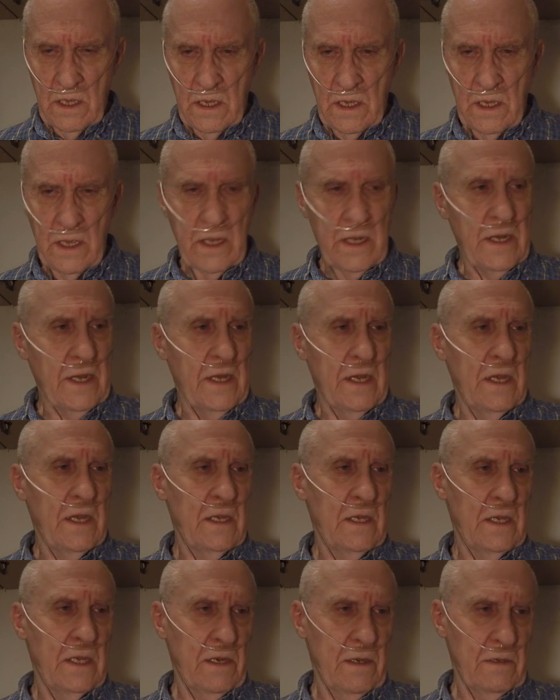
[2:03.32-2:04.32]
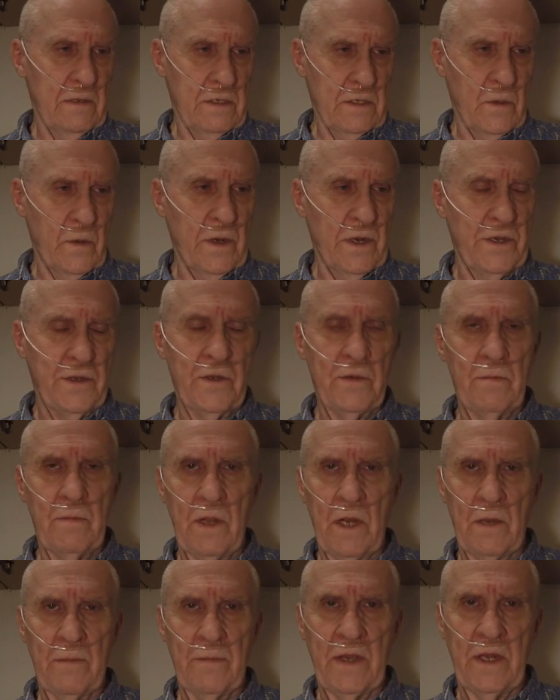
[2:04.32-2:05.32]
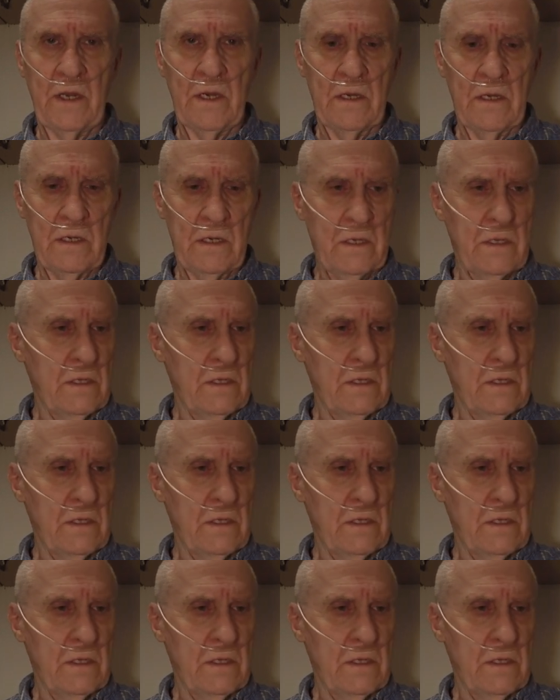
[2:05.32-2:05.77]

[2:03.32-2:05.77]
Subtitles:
and I get a 22 millimeter